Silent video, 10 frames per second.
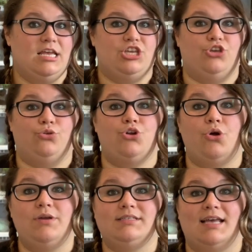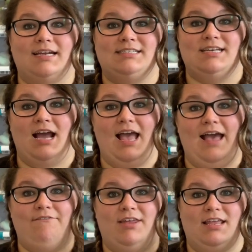You'll notice I did not
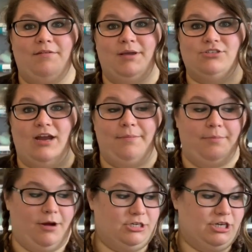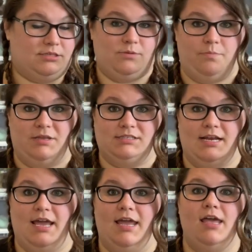have any of my scrappy projects with me
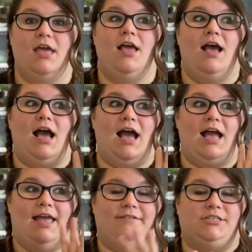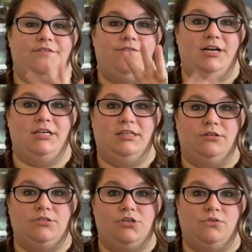today. I have done very
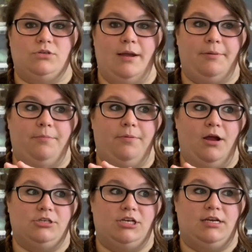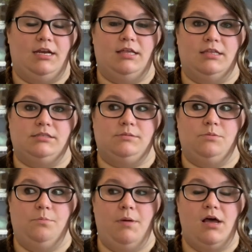little to no scrappy project knitting this
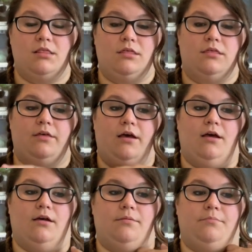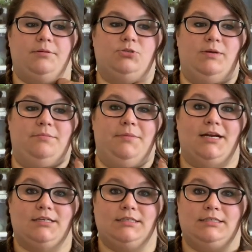month. Between
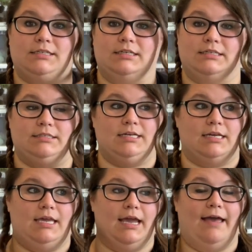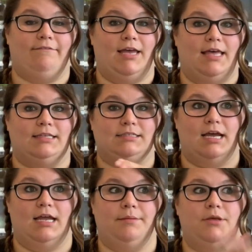Maryland and Kentucky, I haven't had the
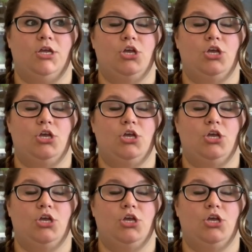time.